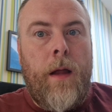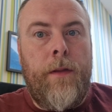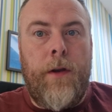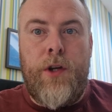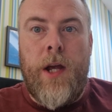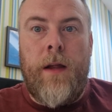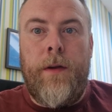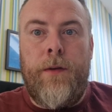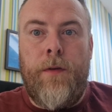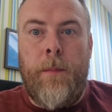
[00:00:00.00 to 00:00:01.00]
the
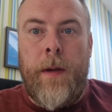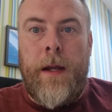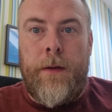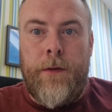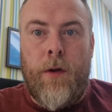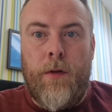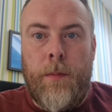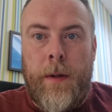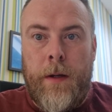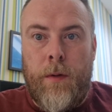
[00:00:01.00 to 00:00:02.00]
challenge for me is not to
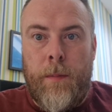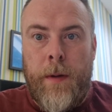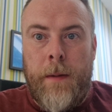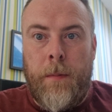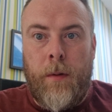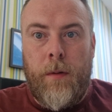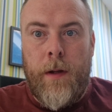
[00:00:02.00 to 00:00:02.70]
beat other people.